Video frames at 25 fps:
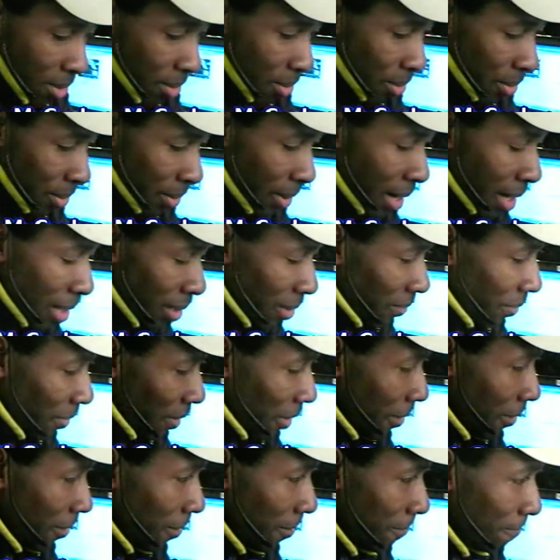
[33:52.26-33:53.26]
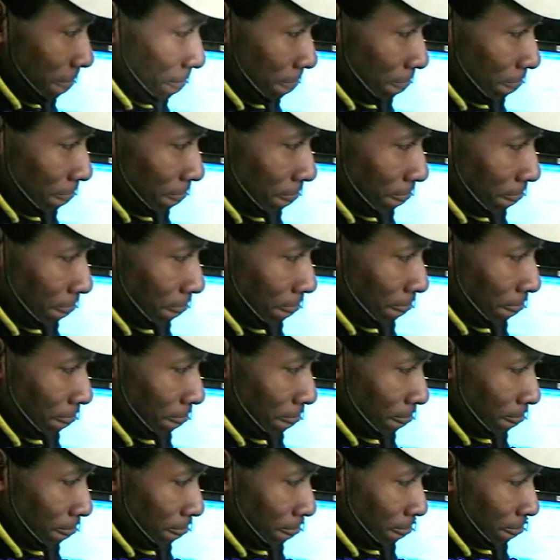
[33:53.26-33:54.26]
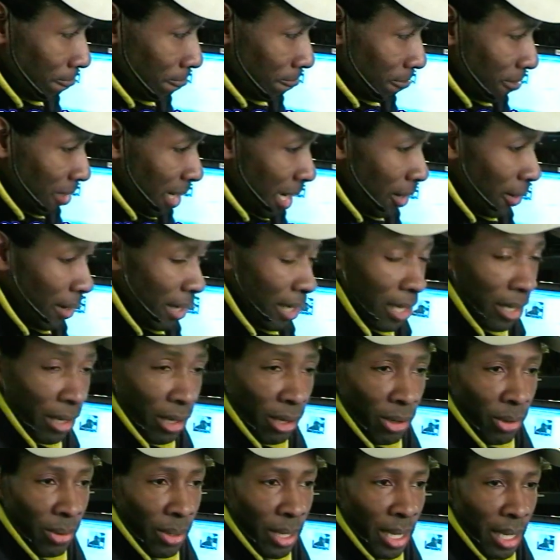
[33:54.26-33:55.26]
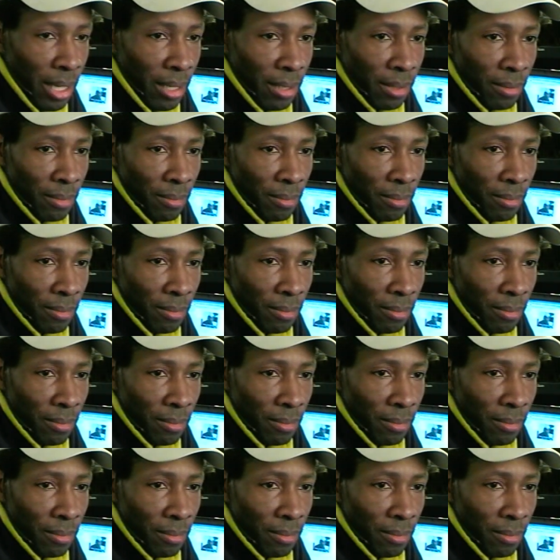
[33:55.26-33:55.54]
we're out of here. Now I can go eat.